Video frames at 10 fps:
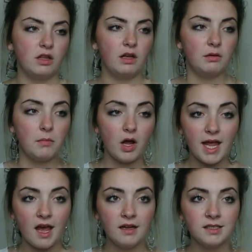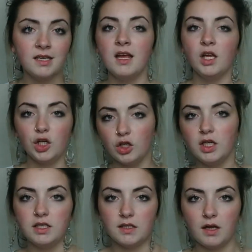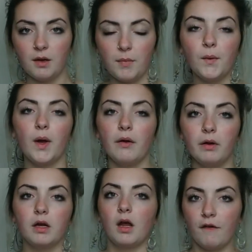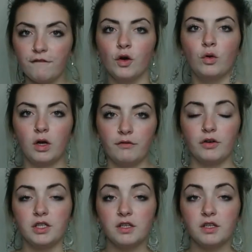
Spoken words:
Then in my head, you need to be wearing a full coverage.